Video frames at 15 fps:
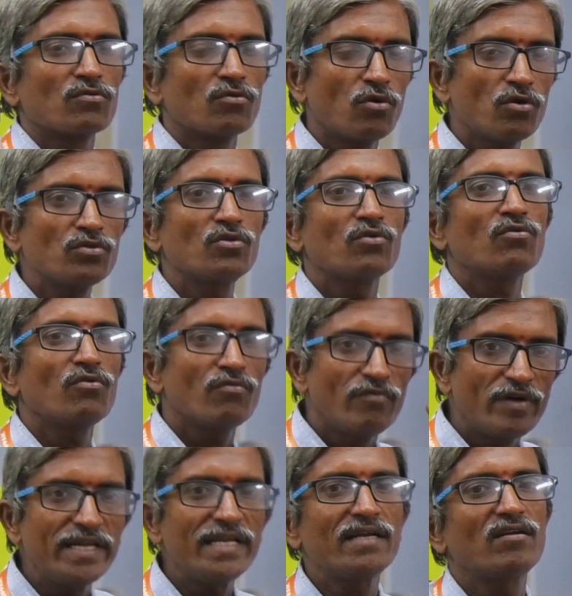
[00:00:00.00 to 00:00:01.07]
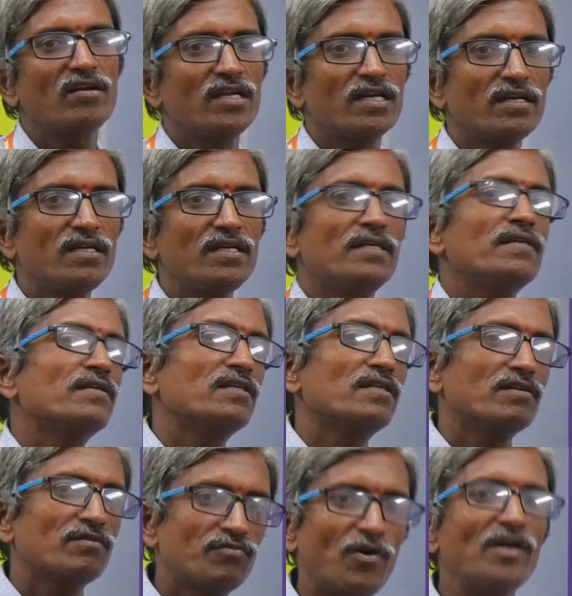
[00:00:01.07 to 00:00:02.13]
go through very clearly
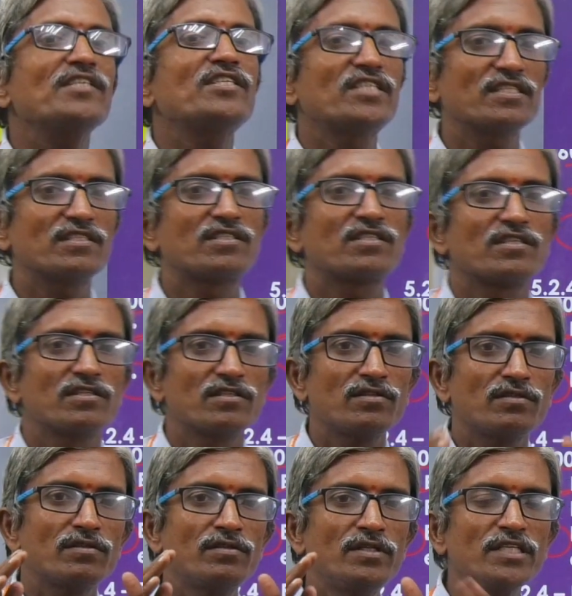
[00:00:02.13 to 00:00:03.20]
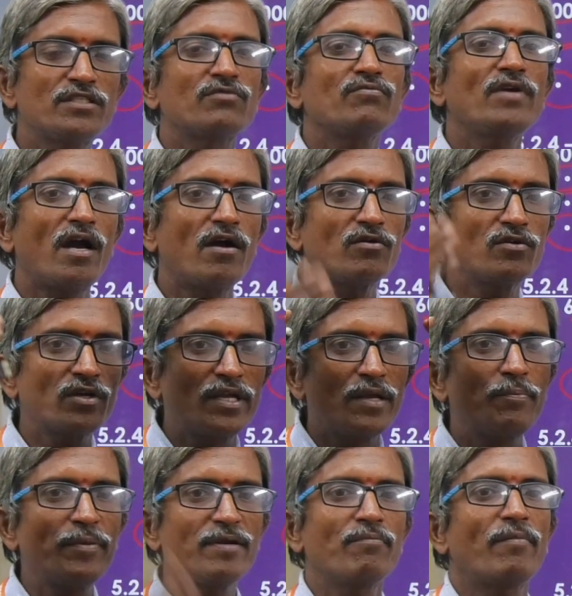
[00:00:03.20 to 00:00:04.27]
functions. This we have to
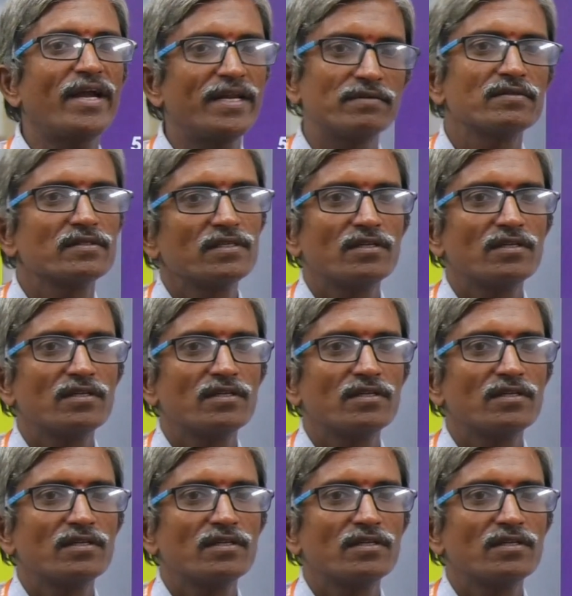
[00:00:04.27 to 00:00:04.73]
keep in mind.